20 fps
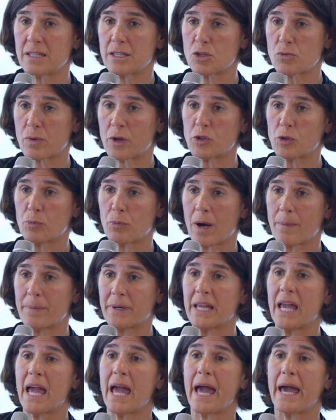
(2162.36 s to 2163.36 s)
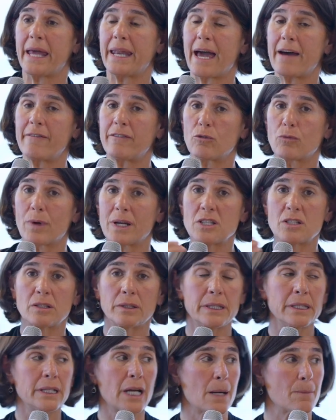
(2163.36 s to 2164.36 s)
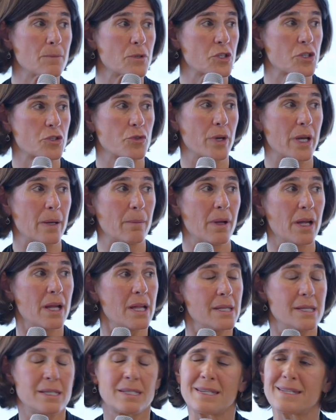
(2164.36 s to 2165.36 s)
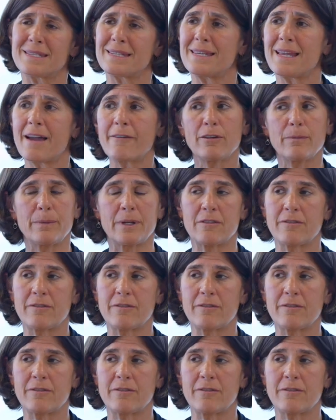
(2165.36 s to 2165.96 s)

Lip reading: in this rental property and have a rental income stream. This has never been